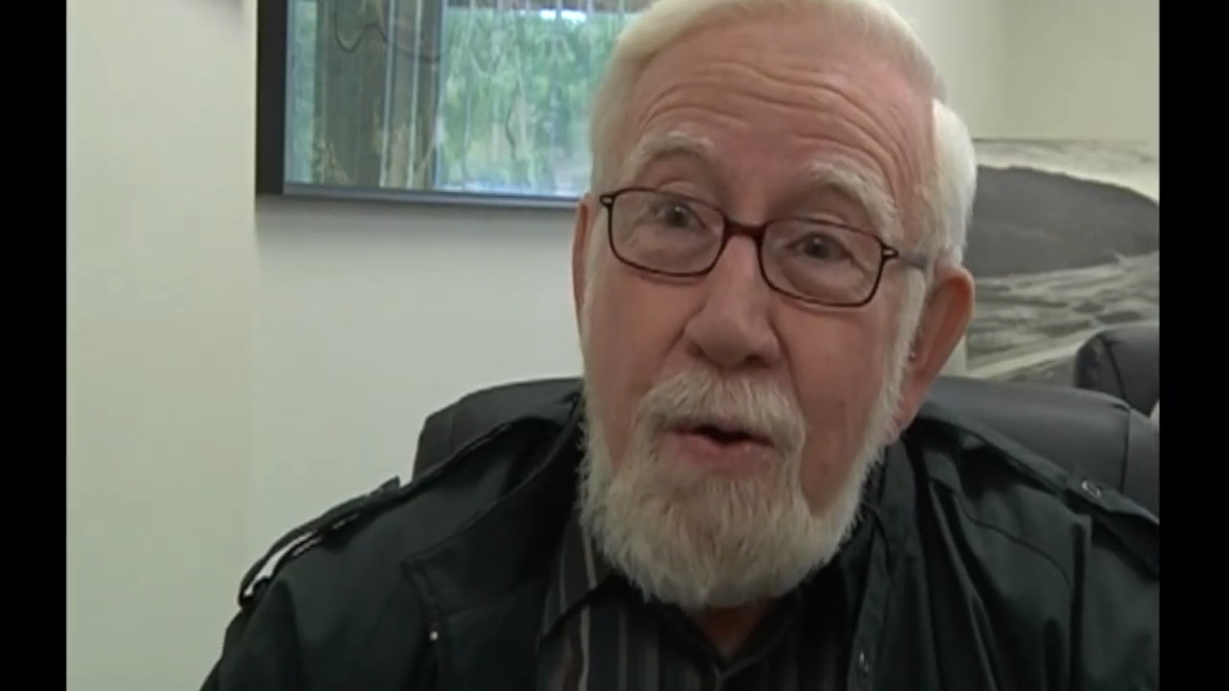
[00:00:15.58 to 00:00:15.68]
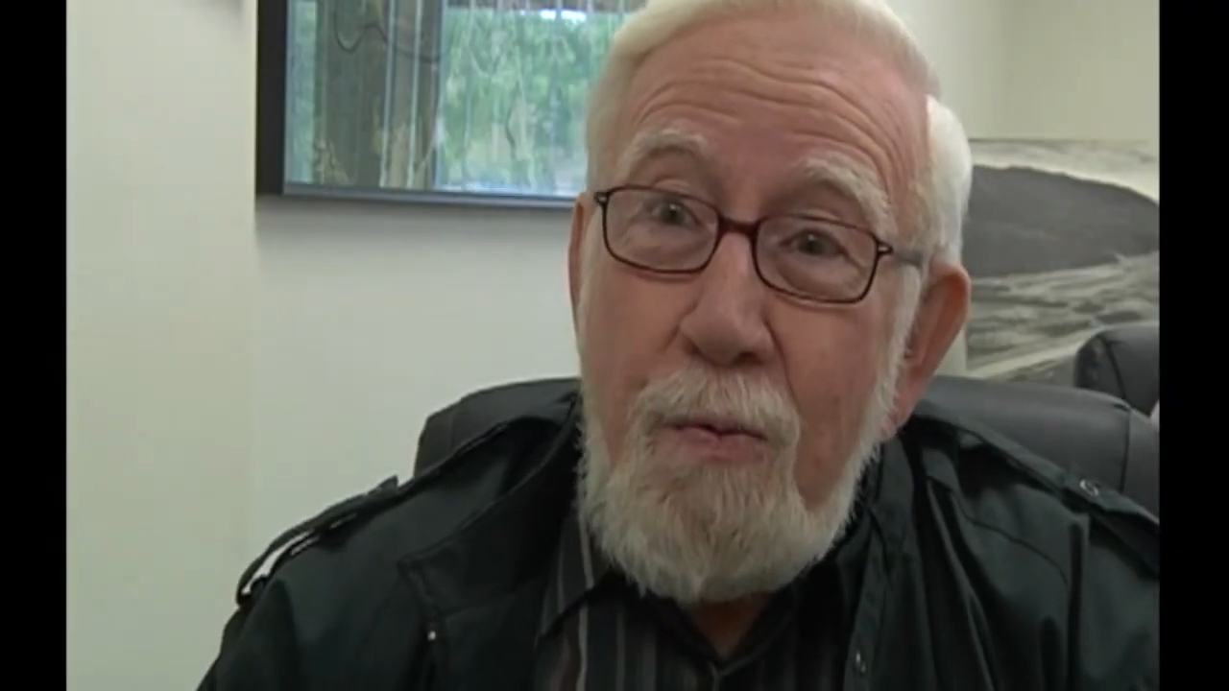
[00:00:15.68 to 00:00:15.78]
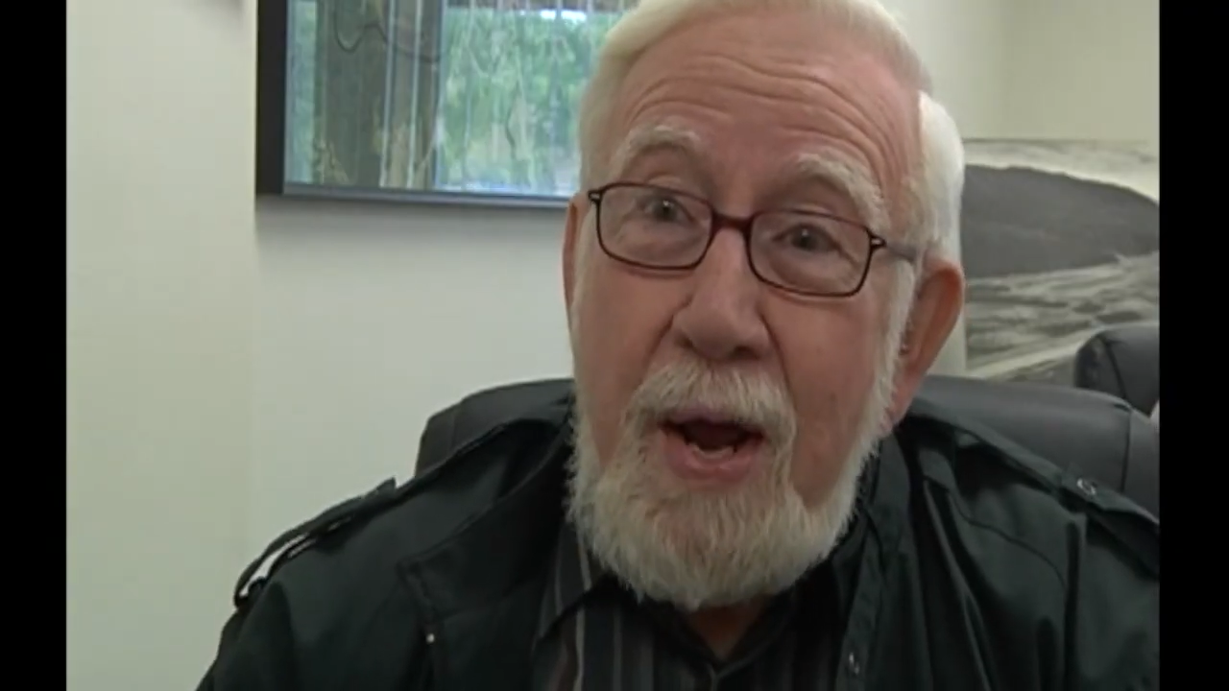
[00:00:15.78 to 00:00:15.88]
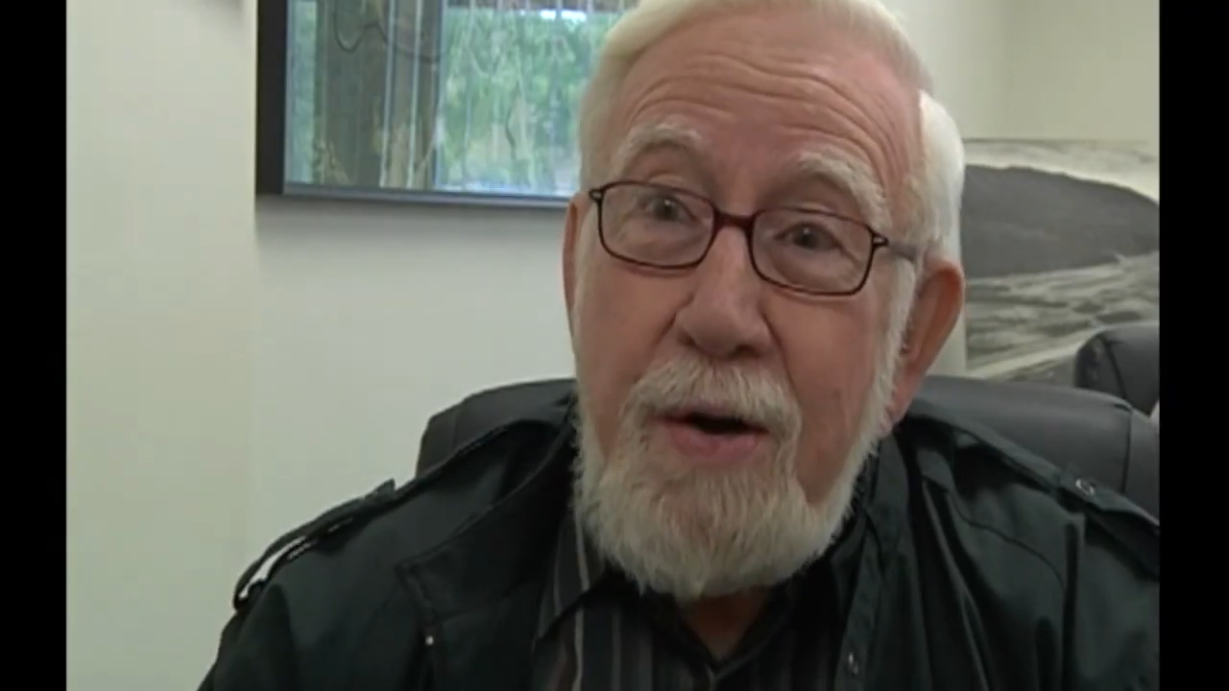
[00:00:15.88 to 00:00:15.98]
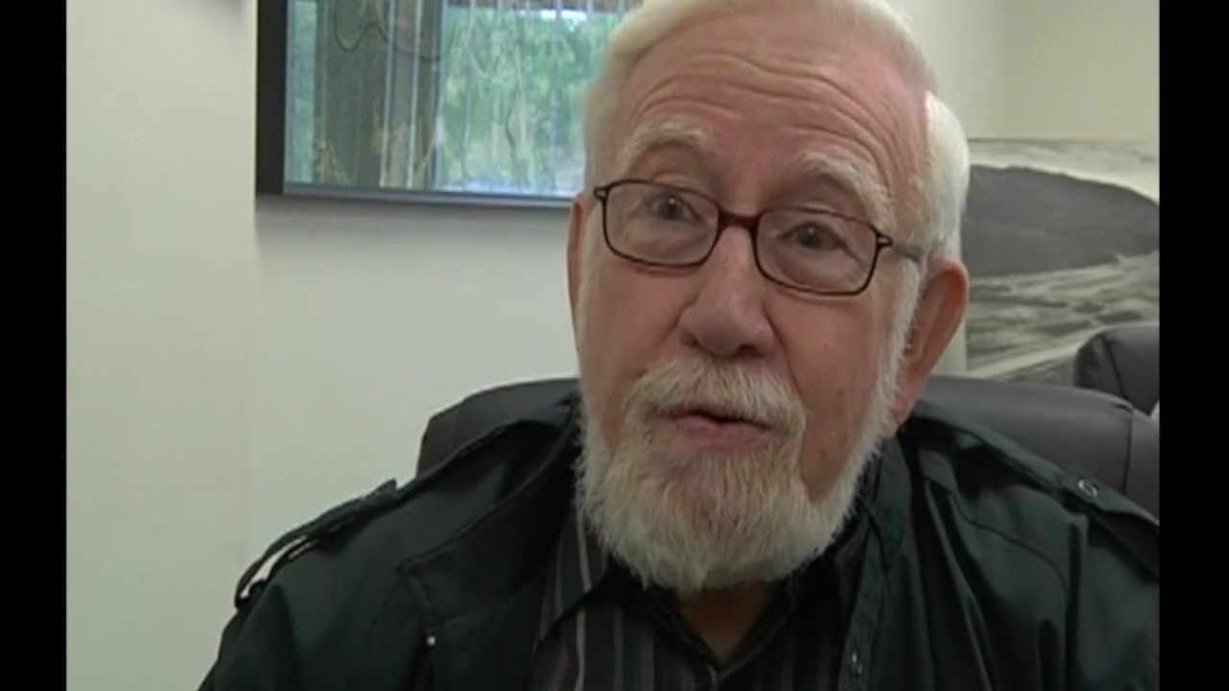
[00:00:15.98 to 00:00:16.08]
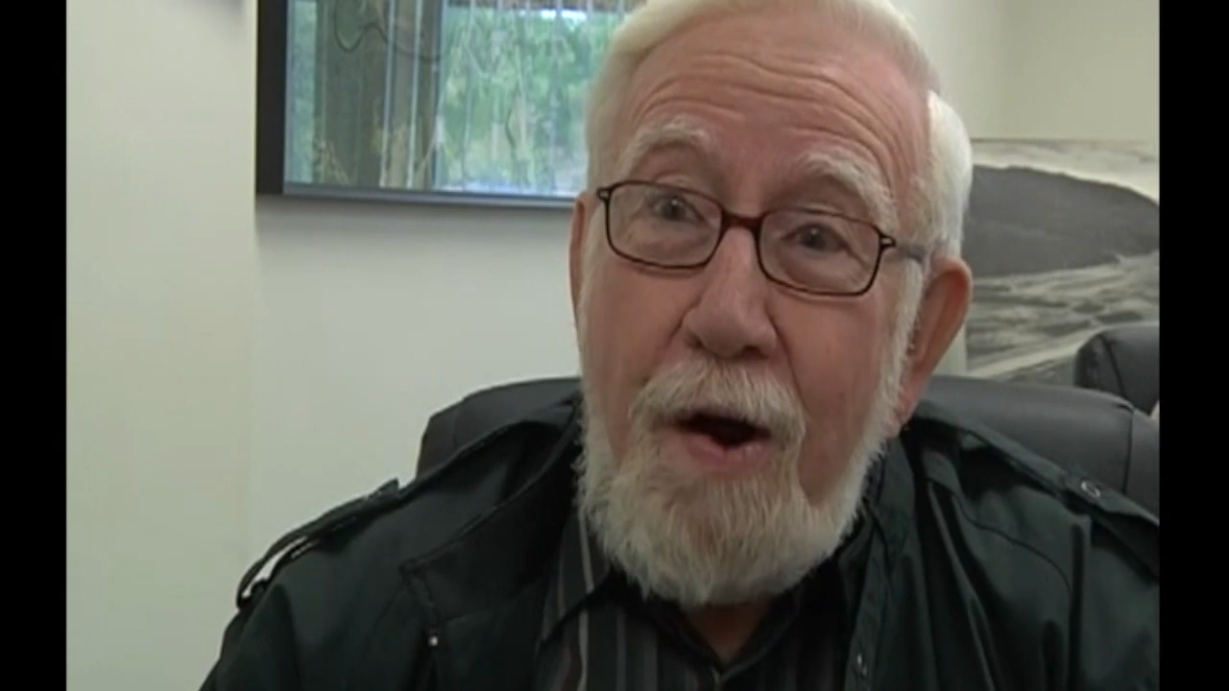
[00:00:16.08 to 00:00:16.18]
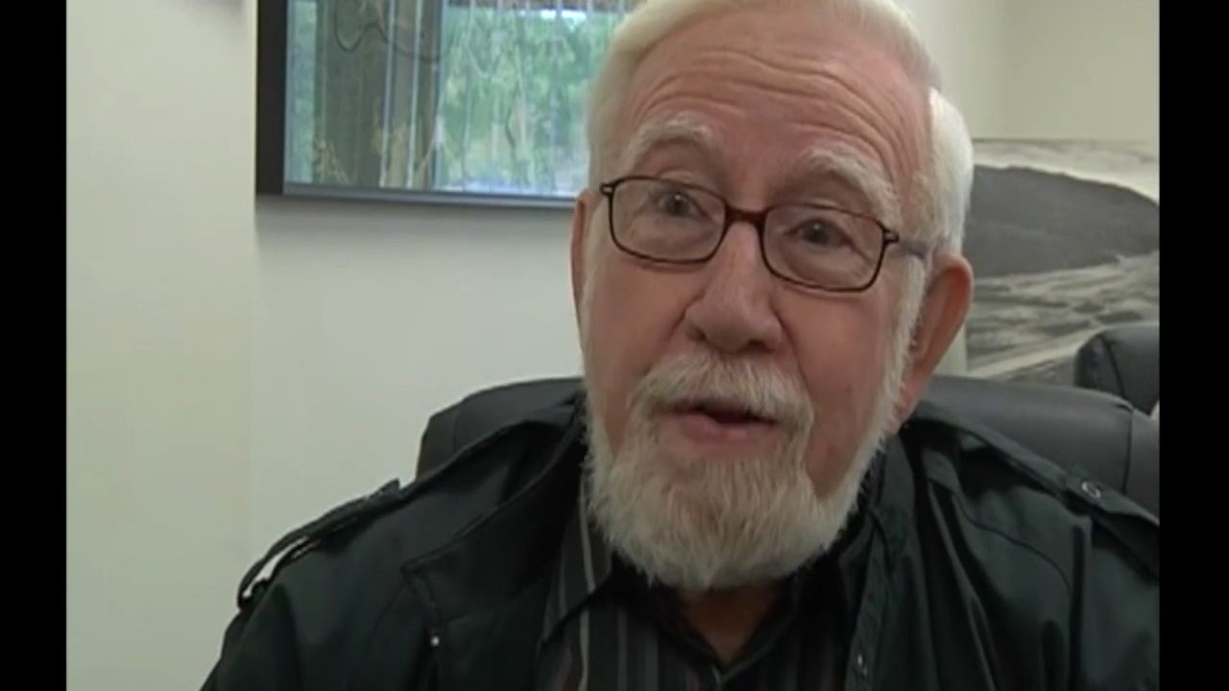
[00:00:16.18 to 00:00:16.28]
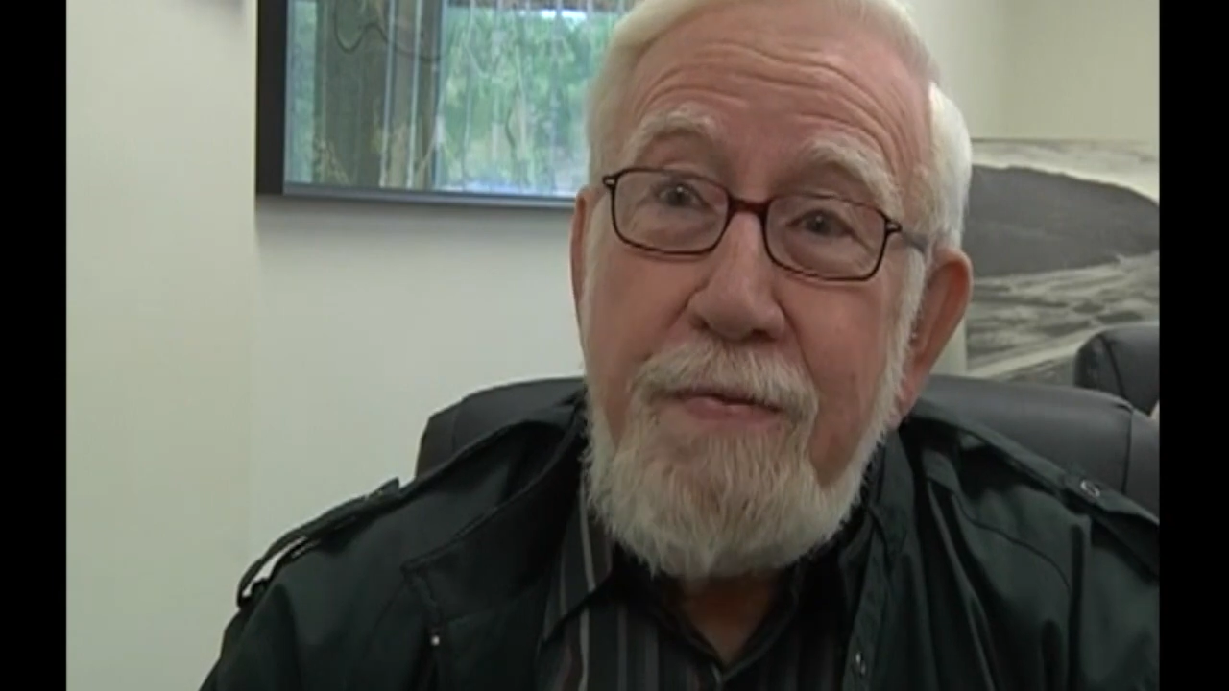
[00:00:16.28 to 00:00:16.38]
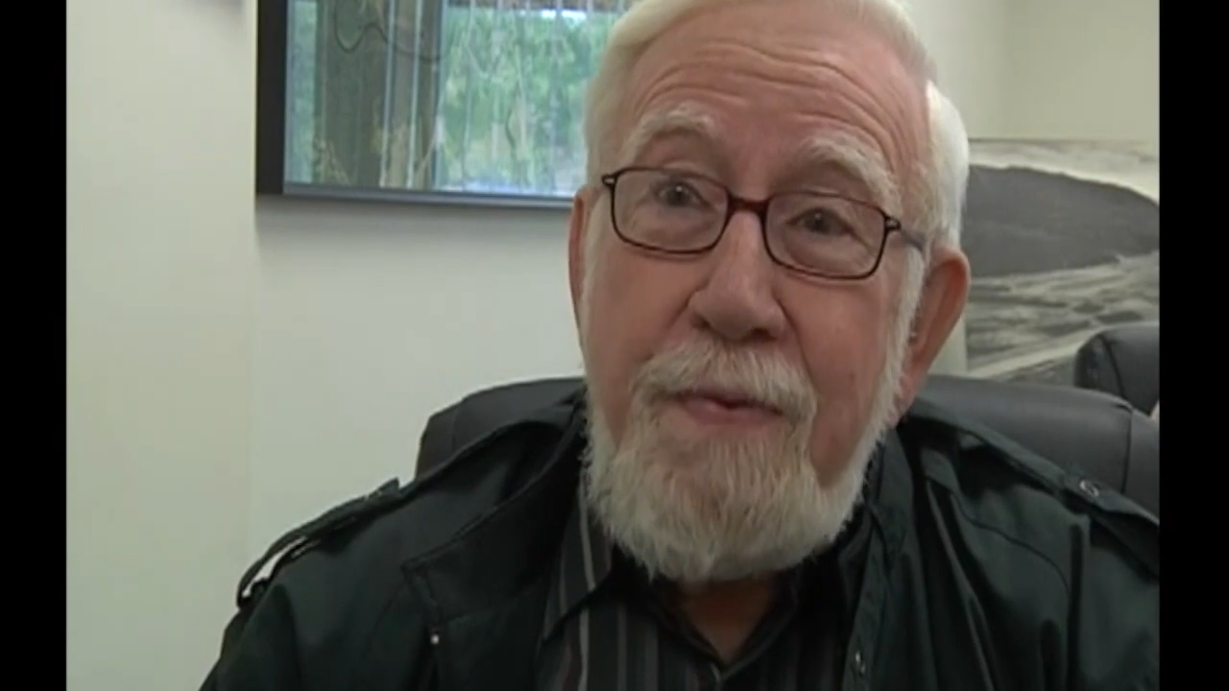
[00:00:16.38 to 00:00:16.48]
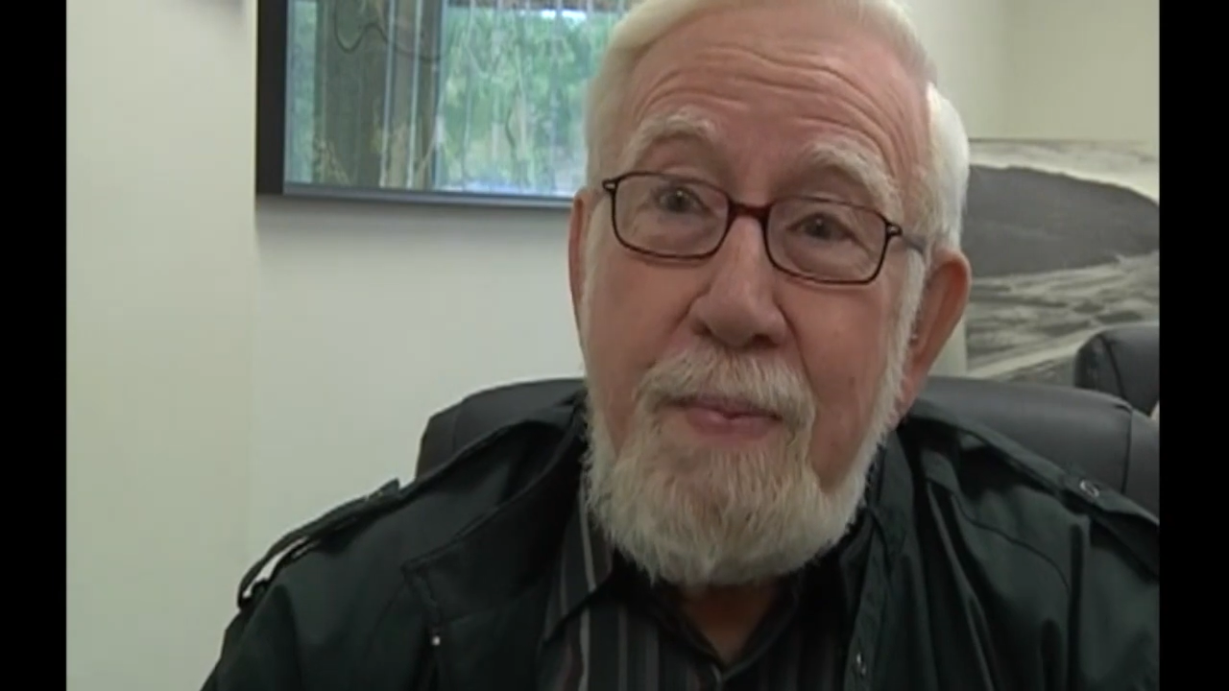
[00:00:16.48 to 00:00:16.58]
right
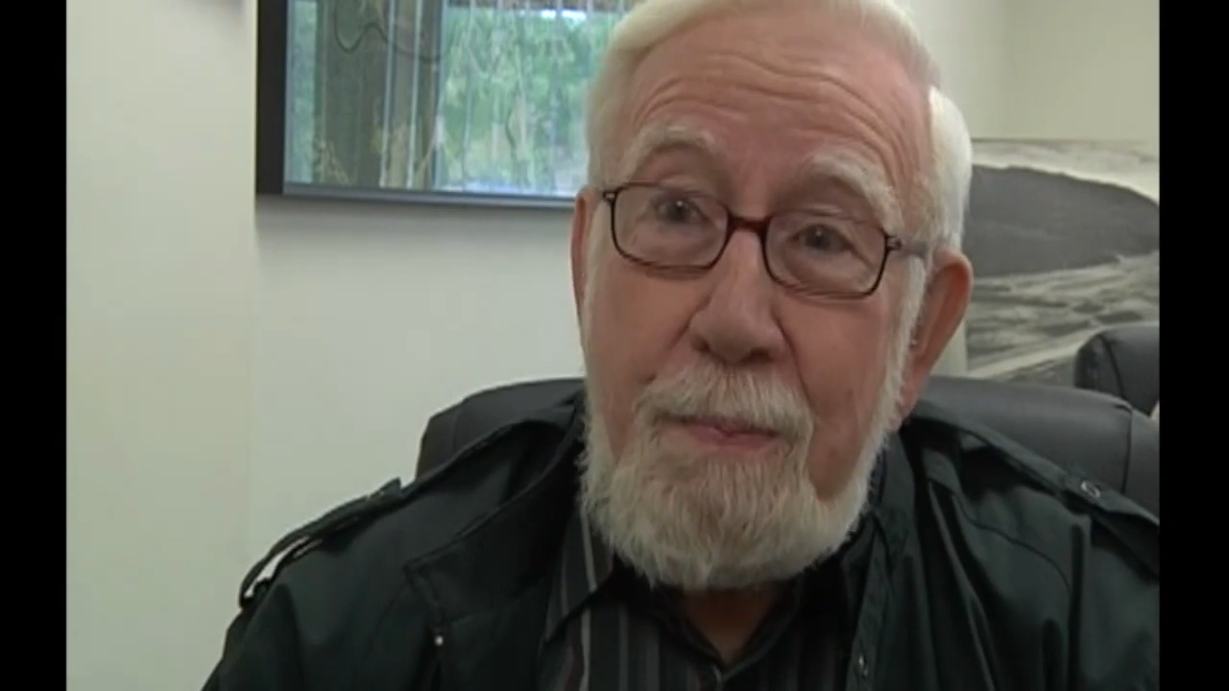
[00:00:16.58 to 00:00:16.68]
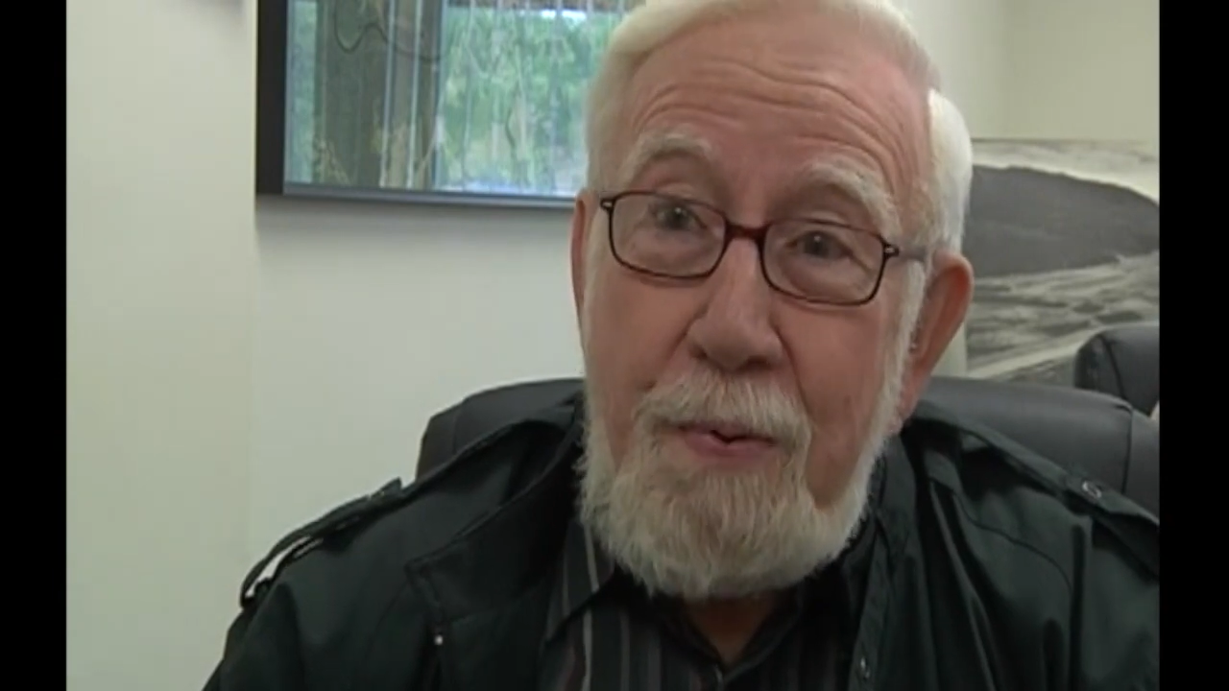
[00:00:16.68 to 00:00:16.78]
across from the